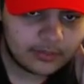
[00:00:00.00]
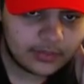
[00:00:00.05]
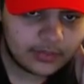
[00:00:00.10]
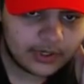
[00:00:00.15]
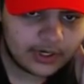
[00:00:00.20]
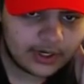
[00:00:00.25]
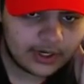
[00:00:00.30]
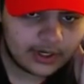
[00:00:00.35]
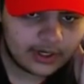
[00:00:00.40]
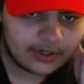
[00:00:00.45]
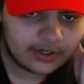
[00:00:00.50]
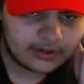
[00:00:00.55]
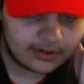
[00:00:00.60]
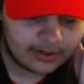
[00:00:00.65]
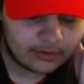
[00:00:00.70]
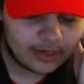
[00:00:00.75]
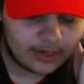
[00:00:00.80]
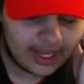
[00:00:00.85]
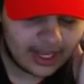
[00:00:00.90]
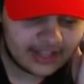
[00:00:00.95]
But
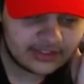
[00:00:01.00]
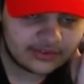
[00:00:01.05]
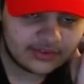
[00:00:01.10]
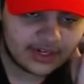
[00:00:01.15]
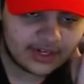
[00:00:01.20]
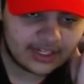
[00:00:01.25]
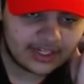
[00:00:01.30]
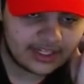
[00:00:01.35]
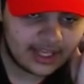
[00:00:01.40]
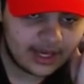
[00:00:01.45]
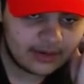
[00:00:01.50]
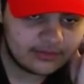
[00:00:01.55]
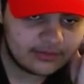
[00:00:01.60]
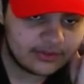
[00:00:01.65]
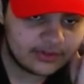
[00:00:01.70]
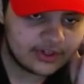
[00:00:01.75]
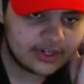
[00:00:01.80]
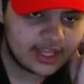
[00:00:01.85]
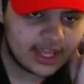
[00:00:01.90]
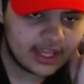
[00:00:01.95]
as of right now, I'm
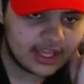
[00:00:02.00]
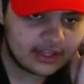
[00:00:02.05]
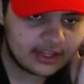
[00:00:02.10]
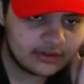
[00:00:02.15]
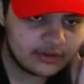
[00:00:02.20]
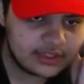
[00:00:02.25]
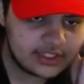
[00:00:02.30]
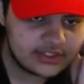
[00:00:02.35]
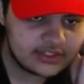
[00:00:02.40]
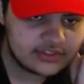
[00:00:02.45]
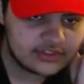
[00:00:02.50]
very angry.